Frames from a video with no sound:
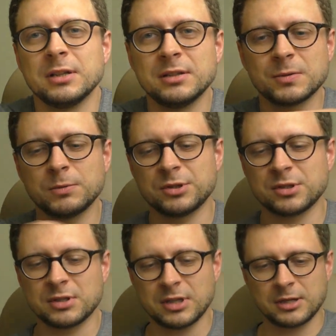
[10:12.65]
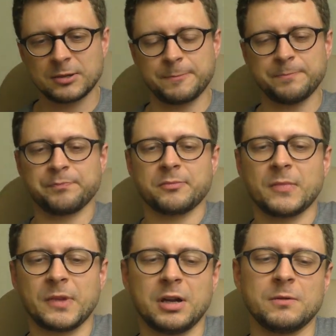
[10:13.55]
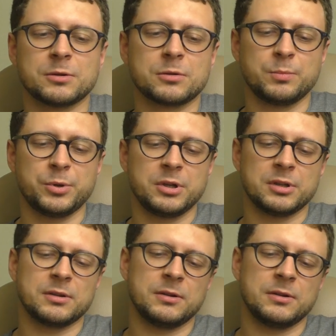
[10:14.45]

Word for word: This watch is like, I would compare it,